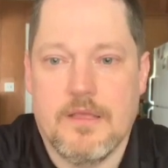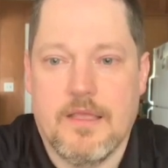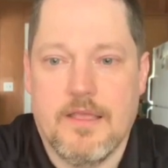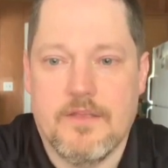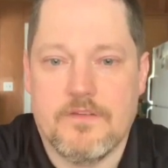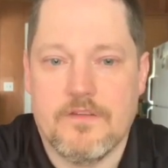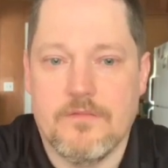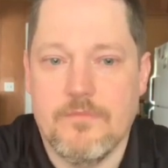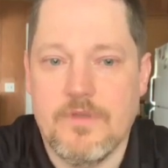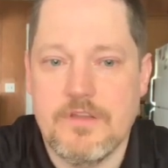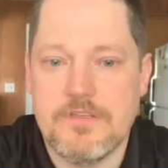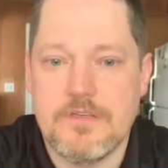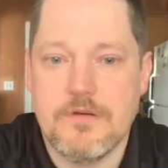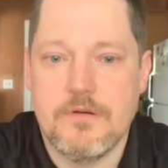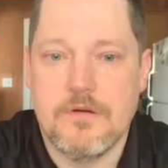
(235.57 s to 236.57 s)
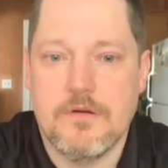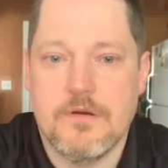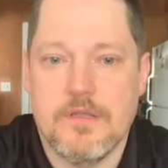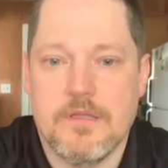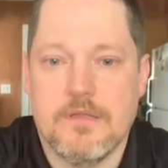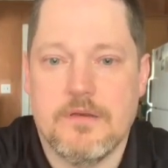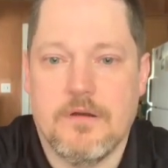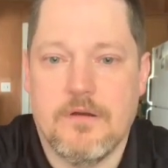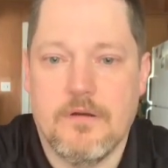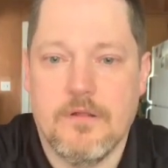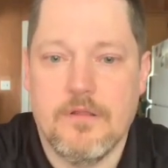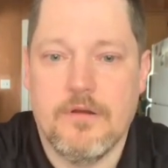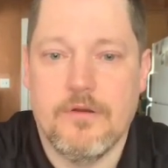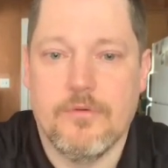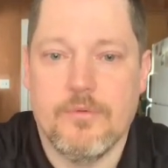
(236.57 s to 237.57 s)
As commissioner and
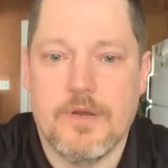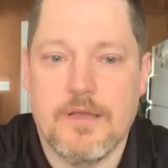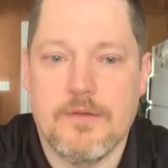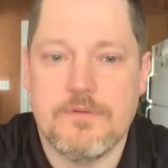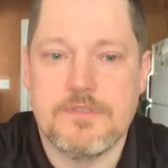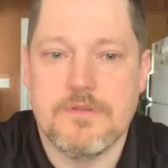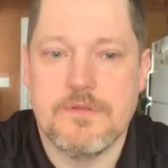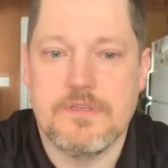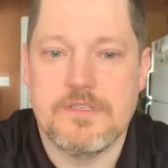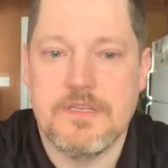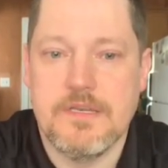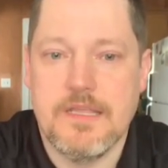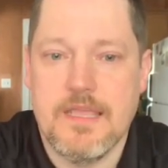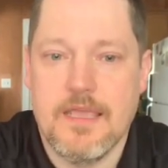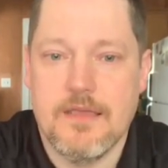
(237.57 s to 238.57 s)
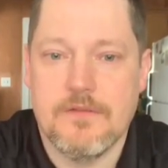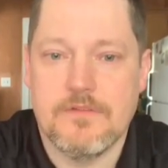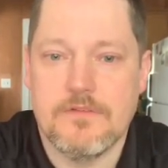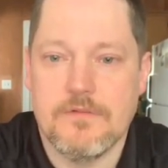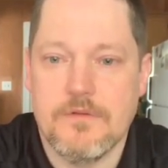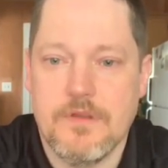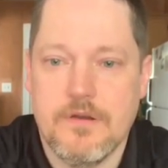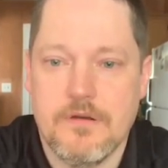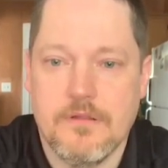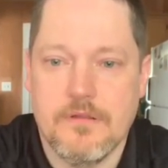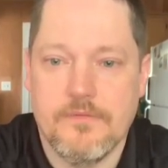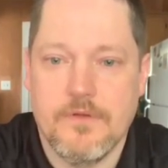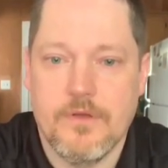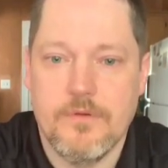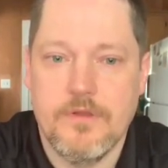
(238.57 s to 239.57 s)
earlier when I was on the city council here in
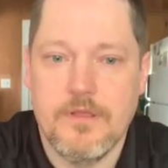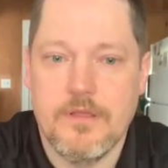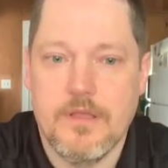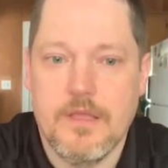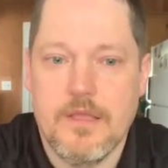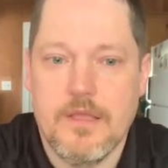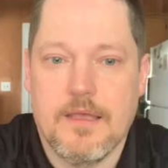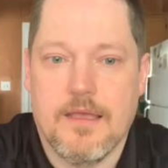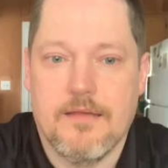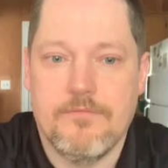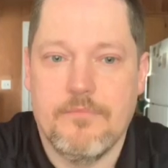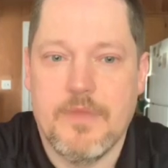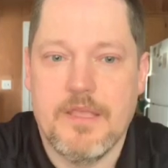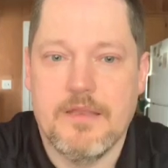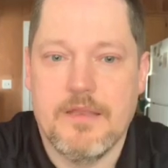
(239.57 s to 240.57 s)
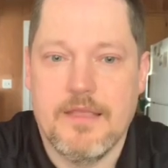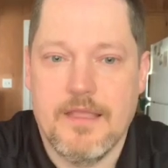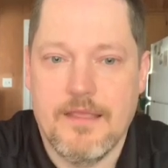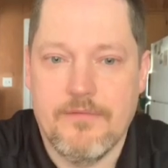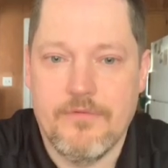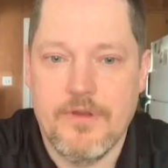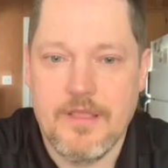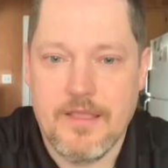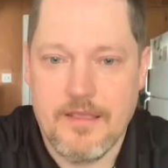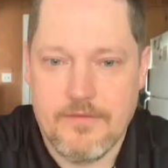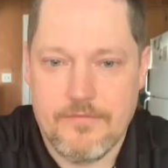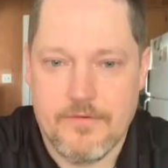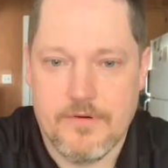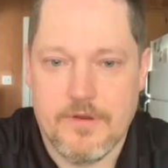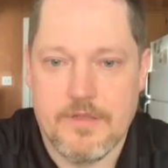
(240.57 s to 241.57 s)
Livonia, I've made every
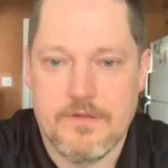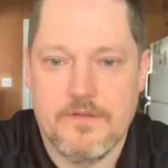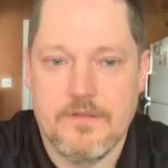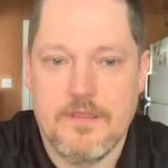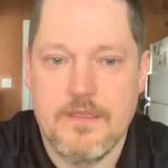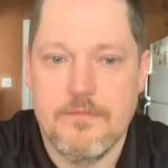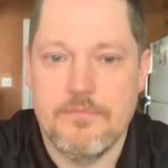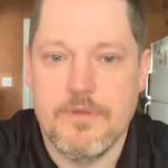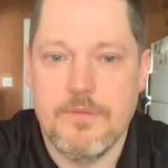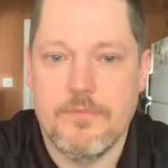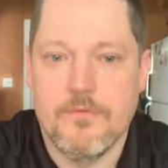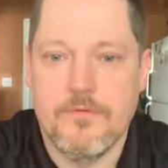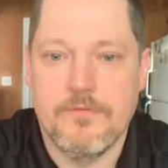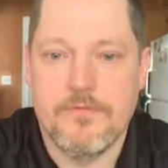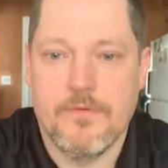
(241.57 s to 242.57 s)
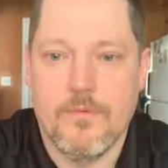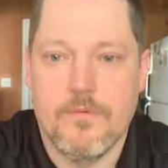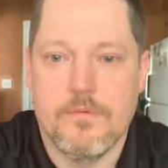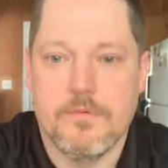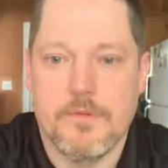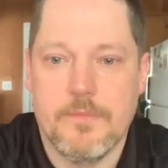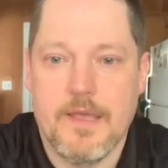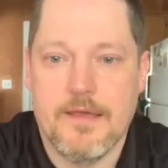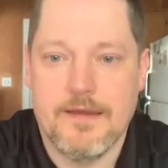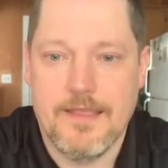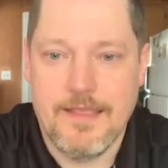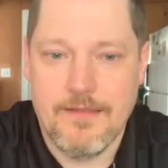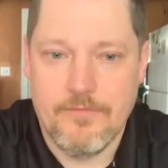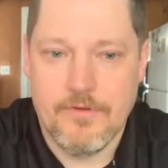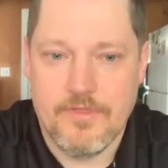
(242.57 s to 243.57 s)
effort to keep people informed about
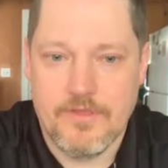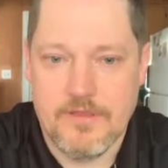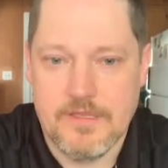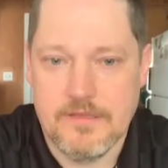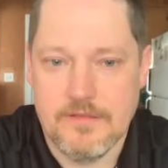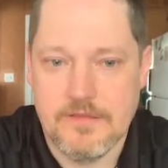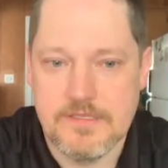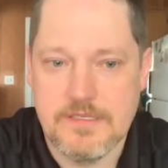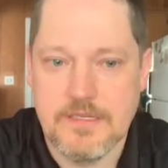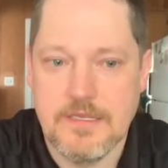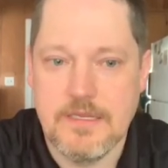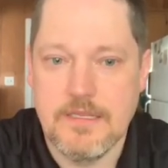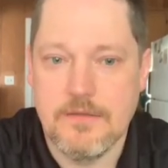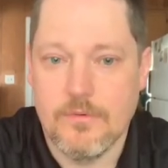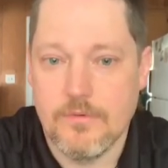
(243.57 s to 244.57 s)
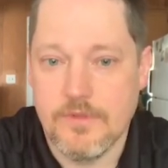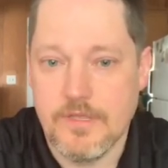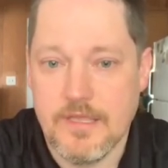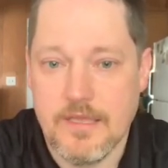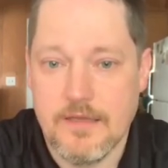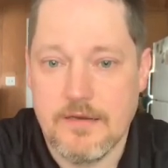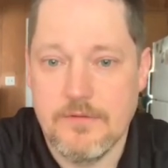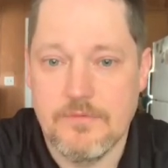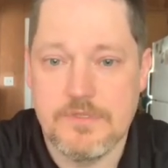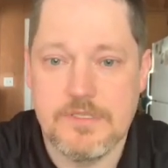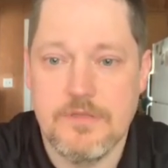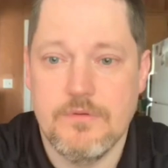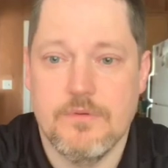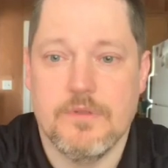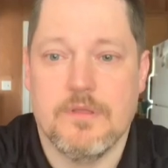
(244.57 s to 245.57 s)
everything the city or the county was
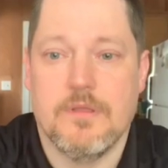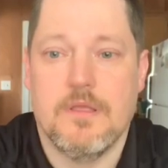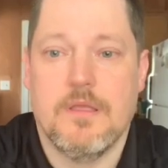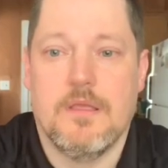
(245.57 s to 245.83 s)
doing.